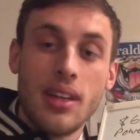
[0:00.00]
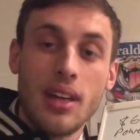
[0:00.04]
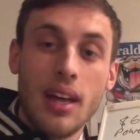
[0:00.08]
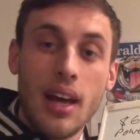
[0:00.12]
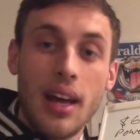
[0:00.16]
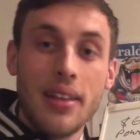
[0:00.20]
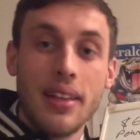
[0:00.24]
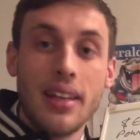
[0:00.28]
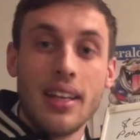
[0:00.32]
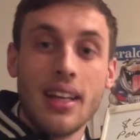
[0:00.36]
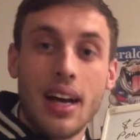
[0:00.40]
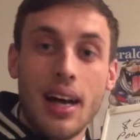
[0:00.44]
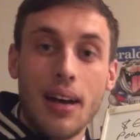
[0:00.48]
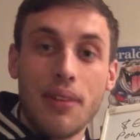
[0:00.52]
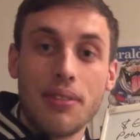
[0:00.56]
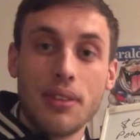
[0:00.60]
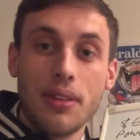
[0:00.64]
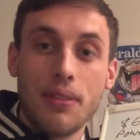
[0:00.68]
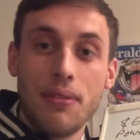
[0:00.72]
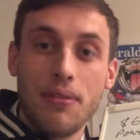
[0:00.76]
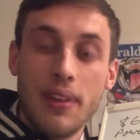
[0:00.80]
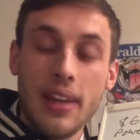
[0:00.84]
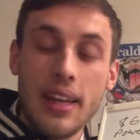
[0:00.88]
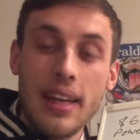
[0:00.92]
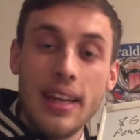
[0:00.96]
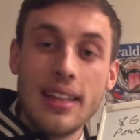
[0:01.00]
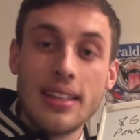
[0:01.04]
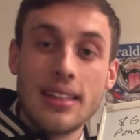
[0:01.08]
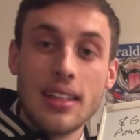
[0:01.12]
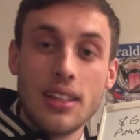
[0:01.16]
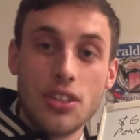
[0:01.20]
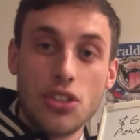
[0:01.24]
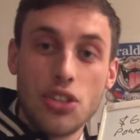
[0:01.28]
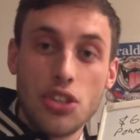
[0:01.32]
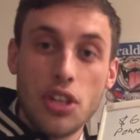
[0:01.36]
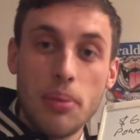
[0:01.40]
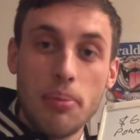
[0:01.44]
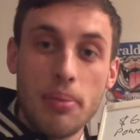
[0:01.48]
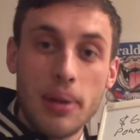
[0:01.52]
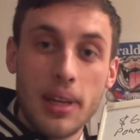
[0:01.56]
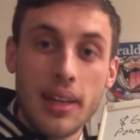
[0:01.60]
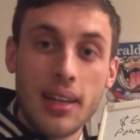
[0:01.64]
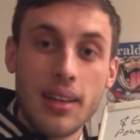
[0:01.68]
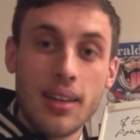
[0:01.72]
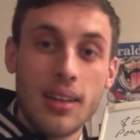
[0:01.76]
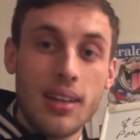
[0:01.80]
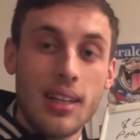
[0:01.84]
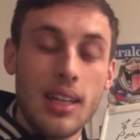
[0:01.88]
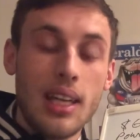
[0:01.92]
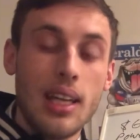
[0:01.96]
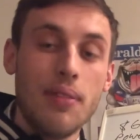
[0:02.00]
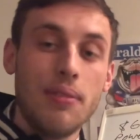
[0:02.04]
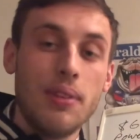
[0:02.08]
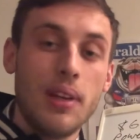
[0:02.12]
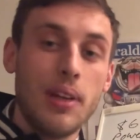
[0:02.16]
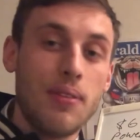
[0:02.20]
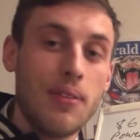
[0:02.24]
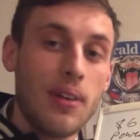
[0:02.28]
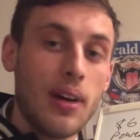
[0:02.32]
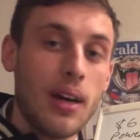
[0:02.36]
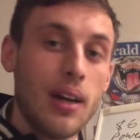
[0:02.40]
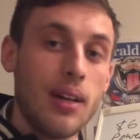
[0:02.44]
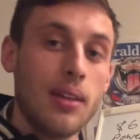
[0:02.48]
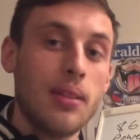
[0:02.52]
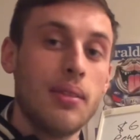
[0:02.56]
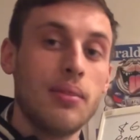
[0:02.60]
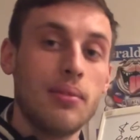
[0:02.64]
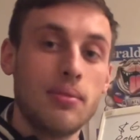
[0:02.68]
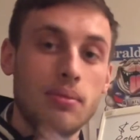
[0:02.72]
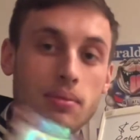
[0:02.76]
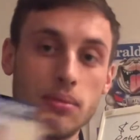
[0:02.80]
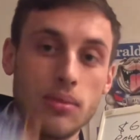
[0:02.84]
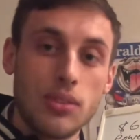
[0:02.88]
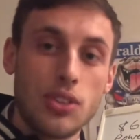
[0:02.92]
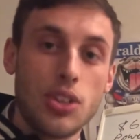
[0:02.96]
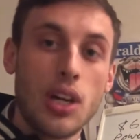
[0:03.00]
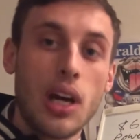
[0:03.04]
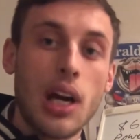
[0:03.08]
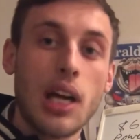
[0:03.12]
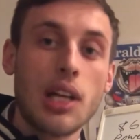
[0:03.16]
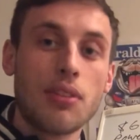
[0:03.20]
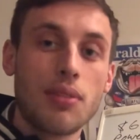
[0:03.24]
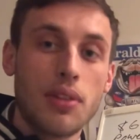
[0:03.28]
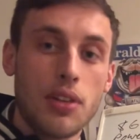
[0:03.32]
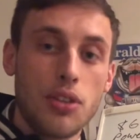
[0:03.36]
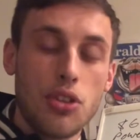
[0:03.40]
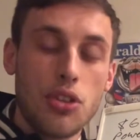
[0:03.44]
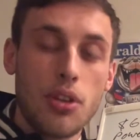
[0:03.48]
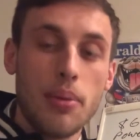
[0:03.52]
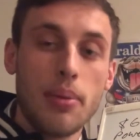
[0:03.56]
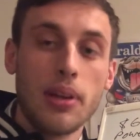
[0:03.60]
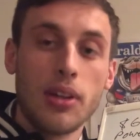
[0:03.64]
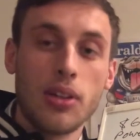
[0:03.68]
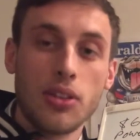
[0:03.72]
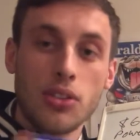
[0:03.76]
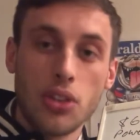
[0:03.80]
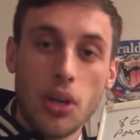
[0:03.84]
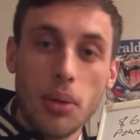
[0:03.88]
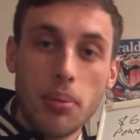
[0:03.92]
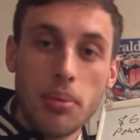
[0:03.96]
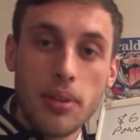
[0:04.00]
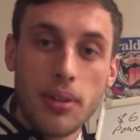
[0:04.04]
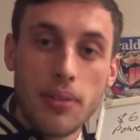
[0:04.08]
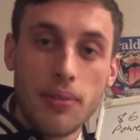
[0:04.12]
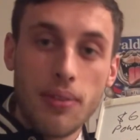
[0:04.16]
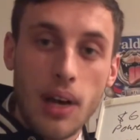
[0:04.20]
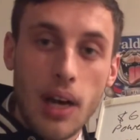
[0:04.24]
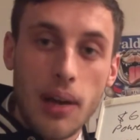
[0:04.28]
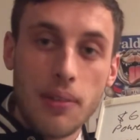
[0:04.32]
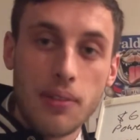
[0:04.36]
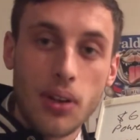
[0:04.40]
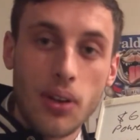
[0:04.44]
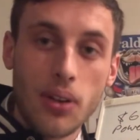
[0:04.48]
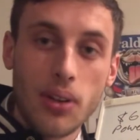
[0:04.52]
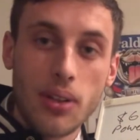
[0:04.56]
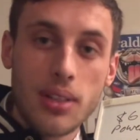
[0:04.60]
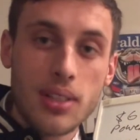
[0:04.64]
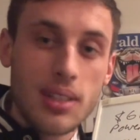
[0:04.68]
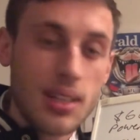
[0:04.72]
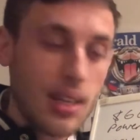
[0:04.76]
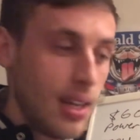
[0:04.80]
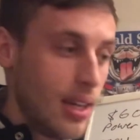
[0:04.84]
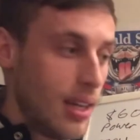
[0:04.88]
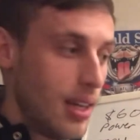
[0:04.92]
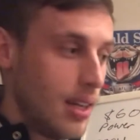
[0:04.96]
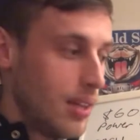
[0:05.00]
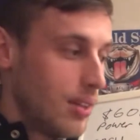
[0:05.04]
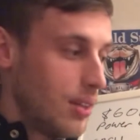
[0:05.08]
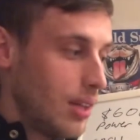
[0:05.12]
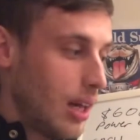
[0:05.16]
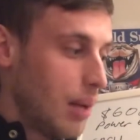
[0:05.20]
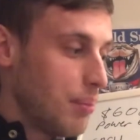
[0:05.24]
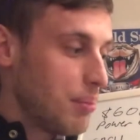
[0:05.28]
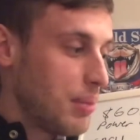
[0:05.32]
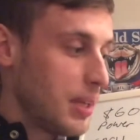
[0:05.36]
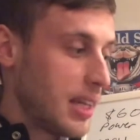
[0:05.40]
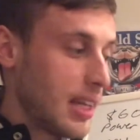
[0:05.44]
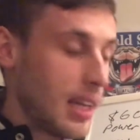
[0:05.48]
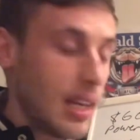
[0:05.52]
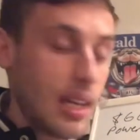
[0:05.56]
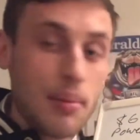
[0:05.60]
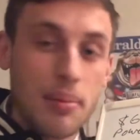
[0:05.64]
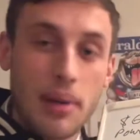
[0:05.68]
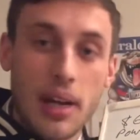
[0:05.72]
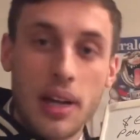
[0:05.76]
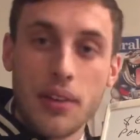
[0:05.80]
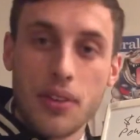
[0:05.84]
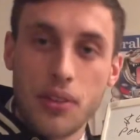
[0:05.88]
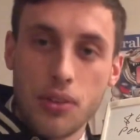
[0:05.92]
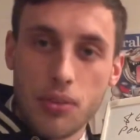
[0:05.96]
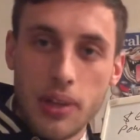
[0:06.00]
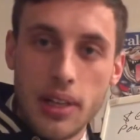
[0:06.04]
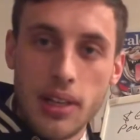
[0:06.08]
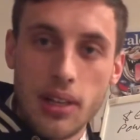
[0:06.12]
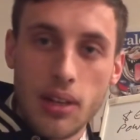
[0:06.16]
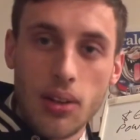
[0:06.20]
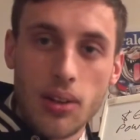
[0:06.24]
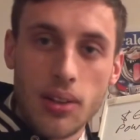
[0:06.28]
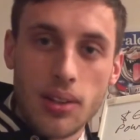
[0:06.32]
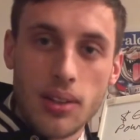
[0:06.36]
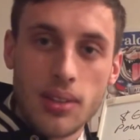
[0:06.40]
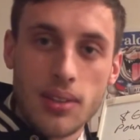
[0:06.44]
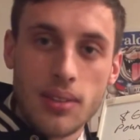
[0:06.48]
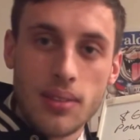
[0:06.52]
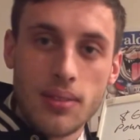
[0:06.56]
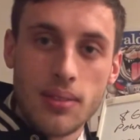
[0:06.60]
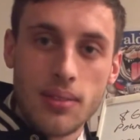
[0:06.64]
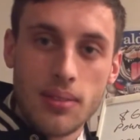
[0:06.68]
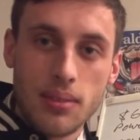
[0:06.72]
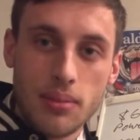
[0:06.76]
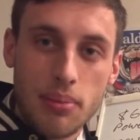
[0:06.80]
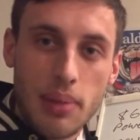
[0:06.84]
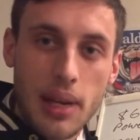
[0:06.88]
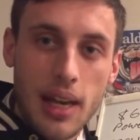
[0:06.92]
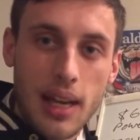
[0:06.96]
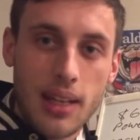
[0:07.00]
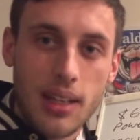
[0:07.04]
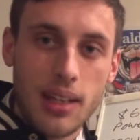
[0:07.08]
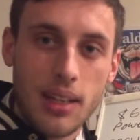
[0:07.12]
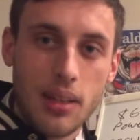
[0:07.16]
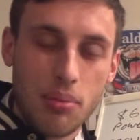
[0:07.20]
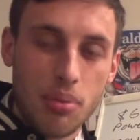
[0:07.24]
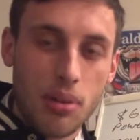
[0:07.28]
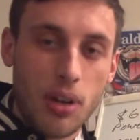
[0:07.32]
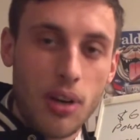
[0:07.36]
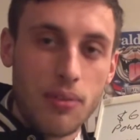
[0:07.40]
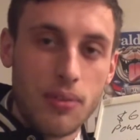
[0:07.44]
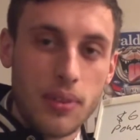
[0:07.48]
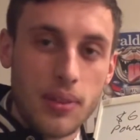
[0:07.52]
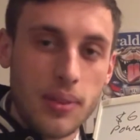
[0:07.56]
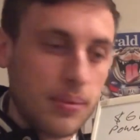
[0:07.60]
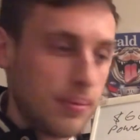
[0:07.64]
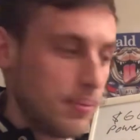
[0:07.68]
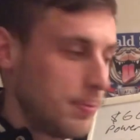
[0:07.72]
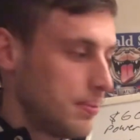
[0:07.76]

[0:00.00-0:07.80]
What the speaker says: And then after fees and shipping, even if I charge for shipping on top of the $5, I'd be getting about $3 back in profit.